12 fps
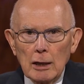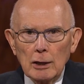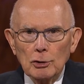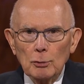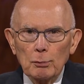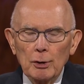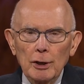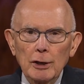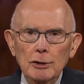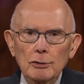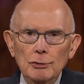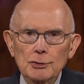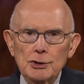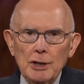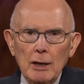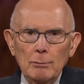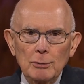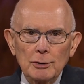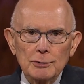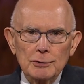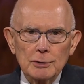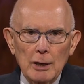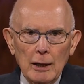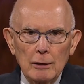into political
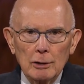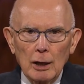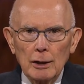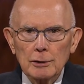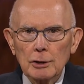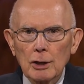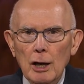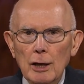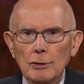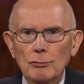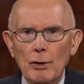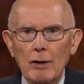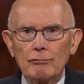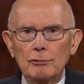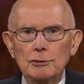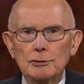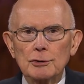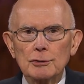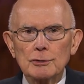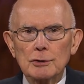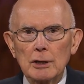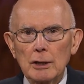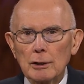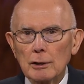statements and unkind
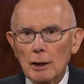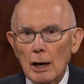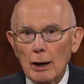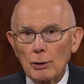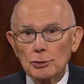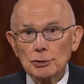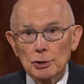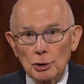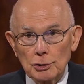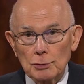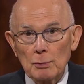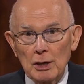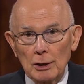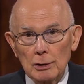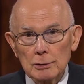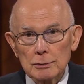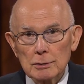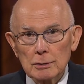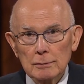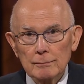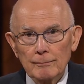references in our church meetings.